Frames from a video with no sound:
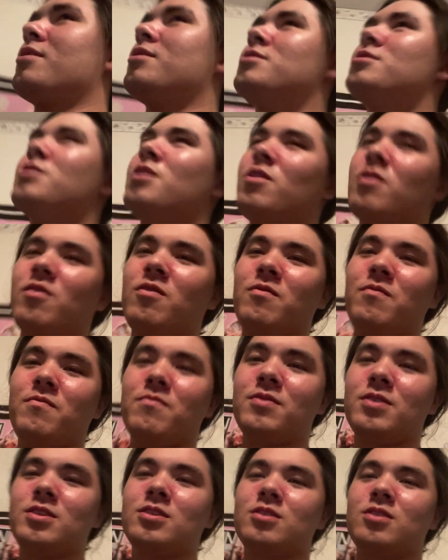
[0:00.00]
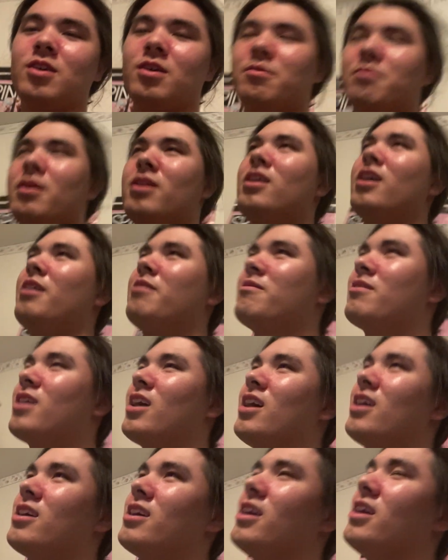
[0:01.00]
so sorry about that i'm
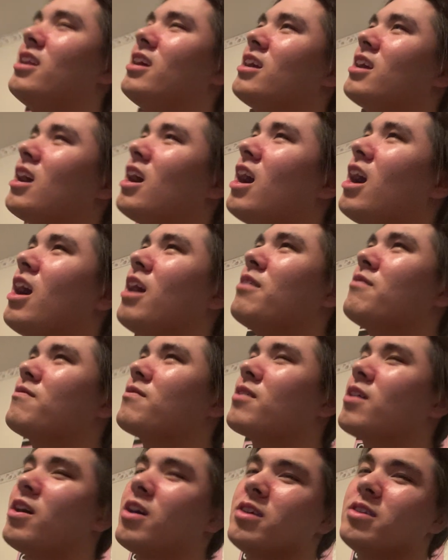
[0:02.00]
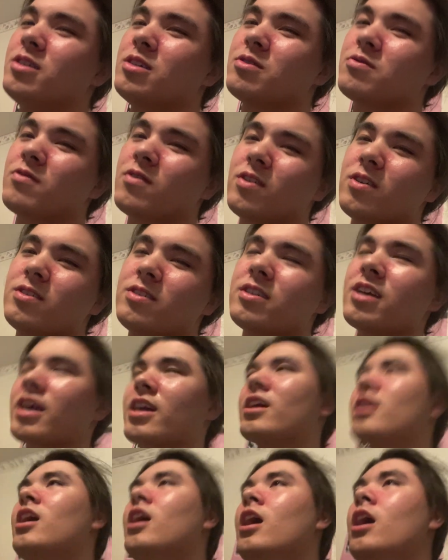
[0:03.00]
kind of getting off guard just for a
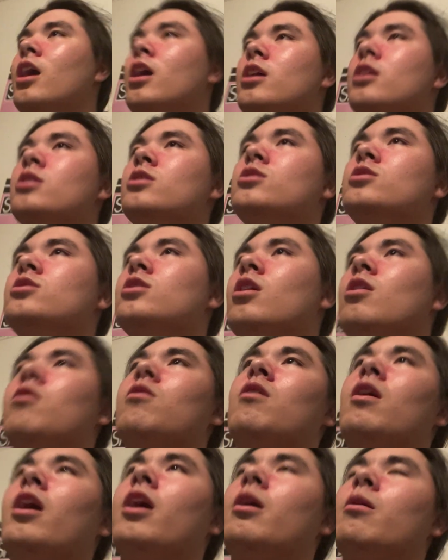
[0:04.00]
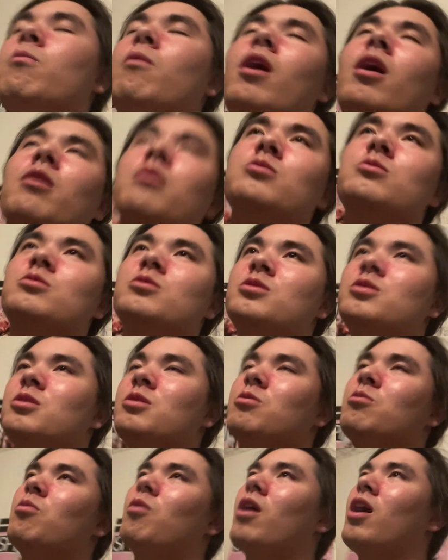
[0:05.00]
second so while i was
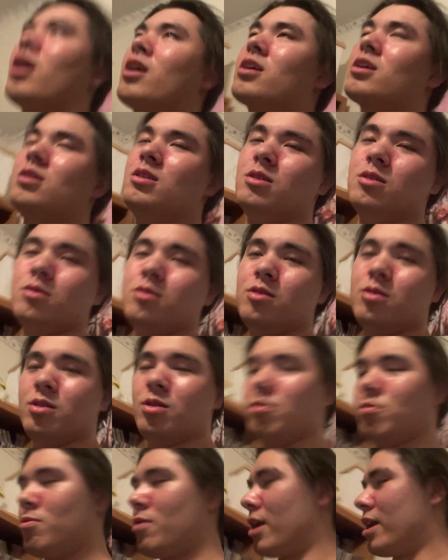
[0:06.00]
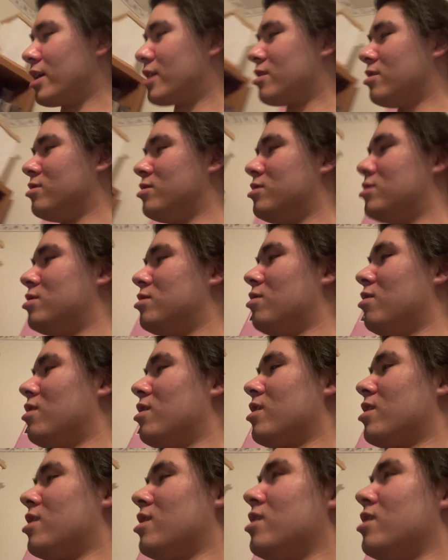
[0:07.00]
still walking through the record store